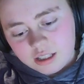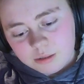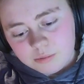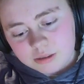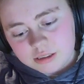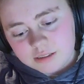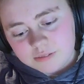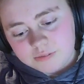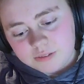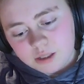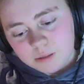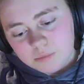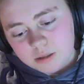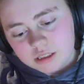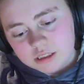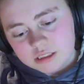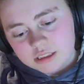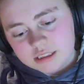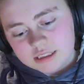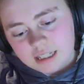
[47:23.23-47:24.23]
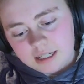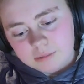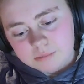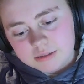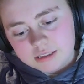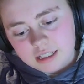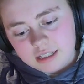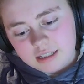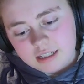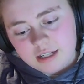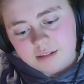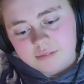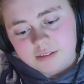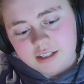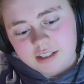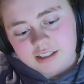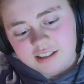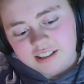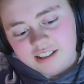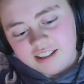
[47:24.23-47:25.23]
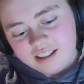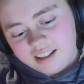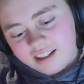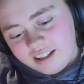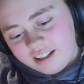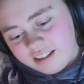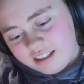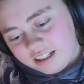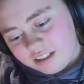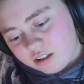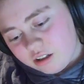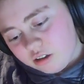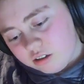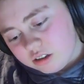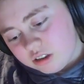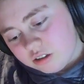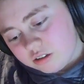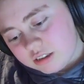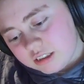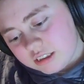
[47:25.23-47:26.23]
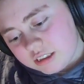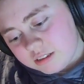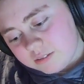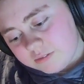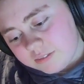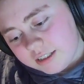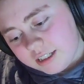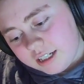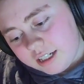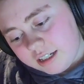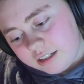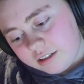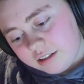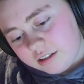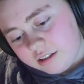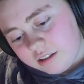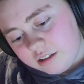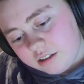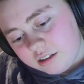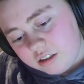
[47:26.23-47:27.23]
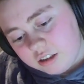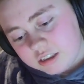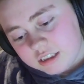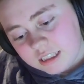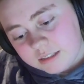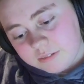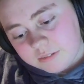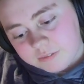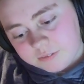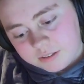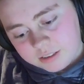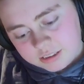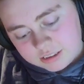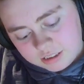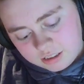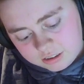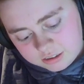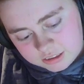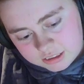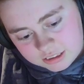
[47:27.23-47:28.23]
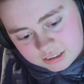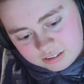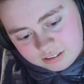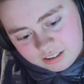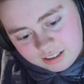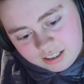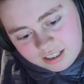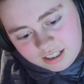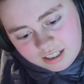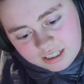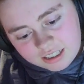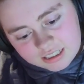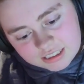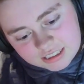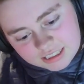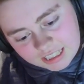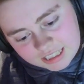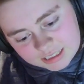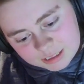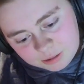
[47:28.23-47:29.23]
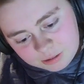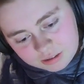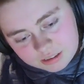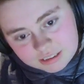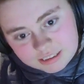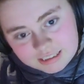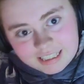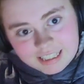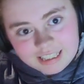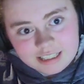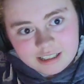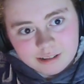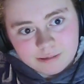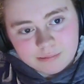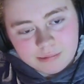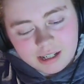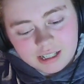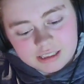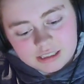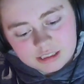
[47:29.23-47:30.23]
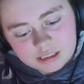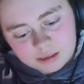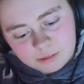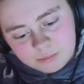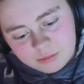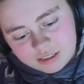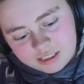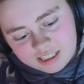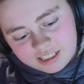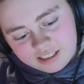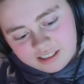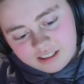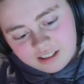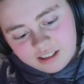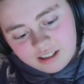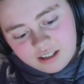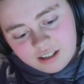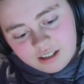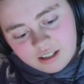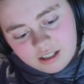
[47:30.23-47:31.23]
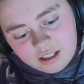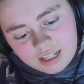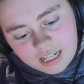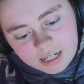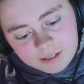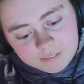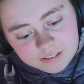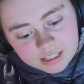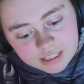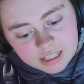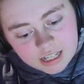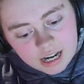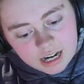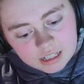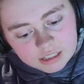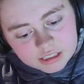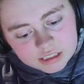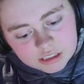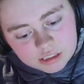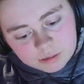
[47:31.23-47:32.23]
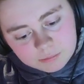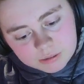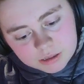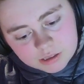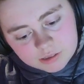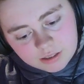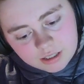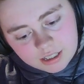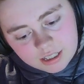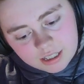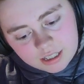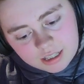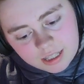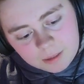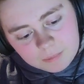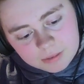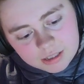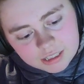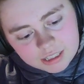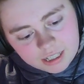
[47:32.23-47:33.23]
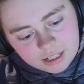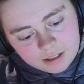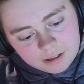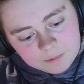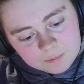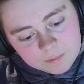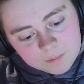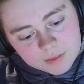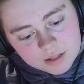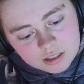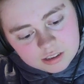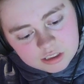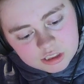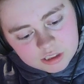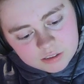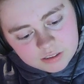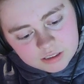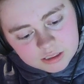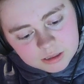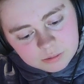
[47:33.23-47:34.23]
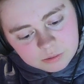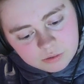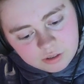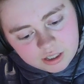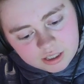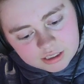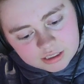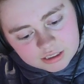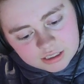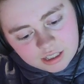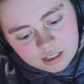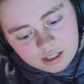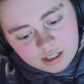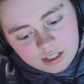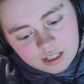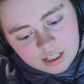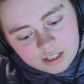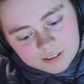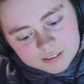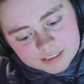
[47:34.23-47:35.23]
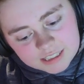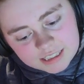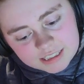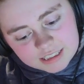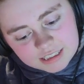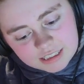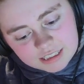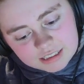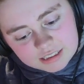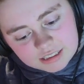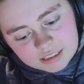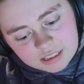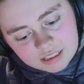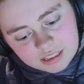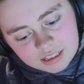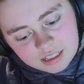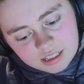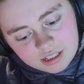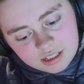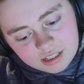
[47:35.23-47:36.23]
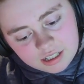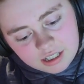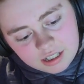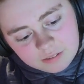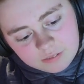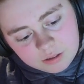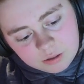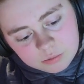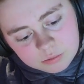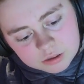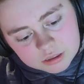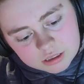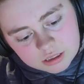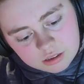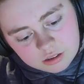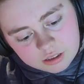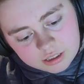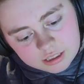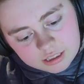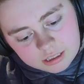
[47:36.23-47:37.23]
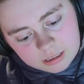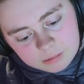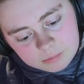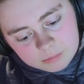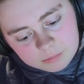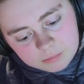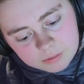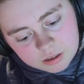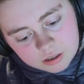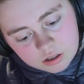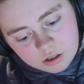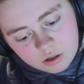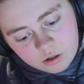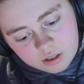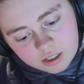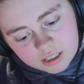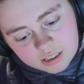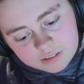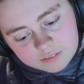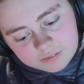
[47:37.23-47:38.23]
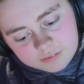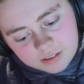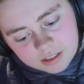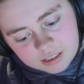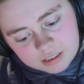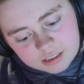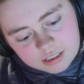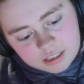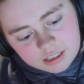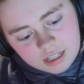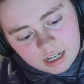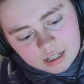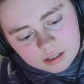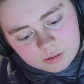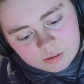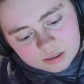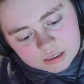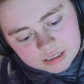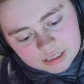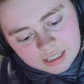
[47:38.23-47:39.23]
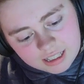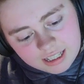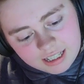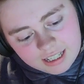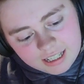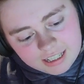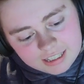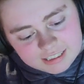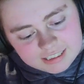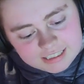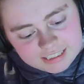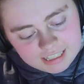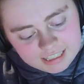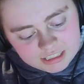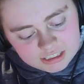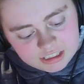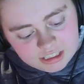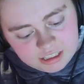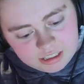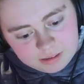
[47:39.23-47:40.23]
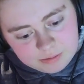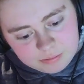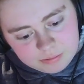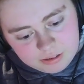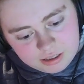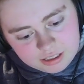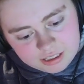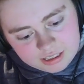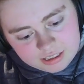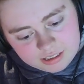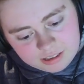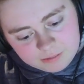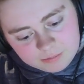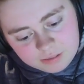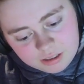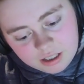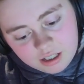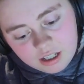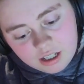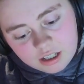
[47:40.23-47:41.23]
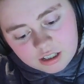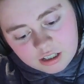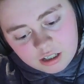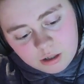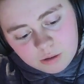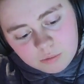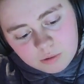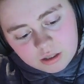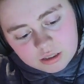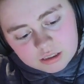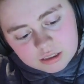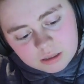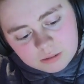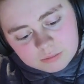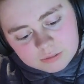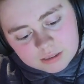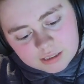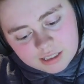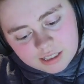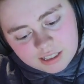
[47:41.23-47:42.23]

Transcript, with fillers: They went a few more steps, laughing. Then Cole noticed something ahead. Looks like we've both got to say so say goodbye to somebody. Henry the Yak stood between them and the gate, chewing some grass. He was acting as if he wasn't looking at them, but Cole had a feeling the yak was intentionally blocking them. Cole walked up